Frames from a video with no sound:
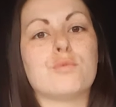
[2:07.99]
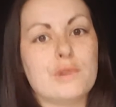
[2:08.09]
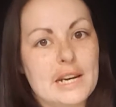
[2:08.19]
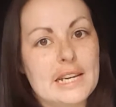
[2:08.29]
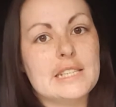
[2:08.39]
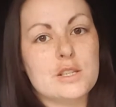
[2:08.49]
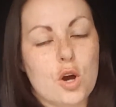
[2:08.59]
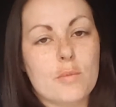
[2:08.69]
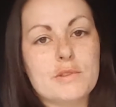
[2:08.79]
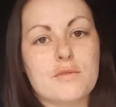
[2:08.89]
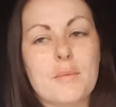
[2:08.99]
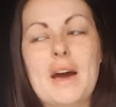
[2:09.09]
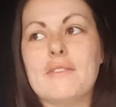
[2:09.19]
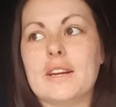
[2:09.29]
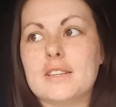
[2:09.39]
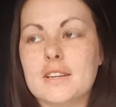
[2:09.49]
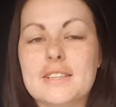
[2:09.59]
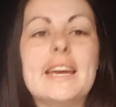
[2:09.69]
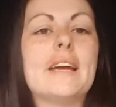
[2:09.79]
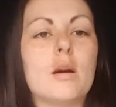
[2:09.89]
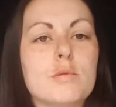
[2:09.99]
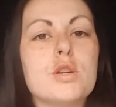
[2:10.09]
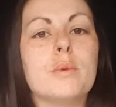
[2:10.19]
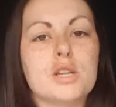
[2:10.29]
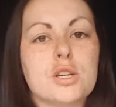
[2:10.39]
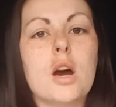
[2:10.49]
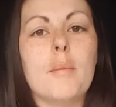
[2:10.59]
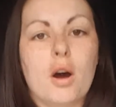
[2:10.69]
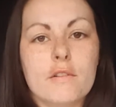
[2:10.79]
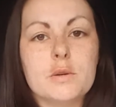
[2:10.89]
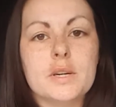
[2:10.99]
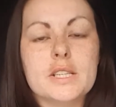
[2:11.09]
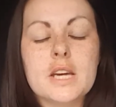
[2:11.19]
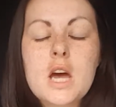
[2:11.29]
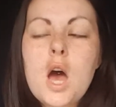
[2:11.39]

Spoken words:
really stops from having to take up too much time afterwards.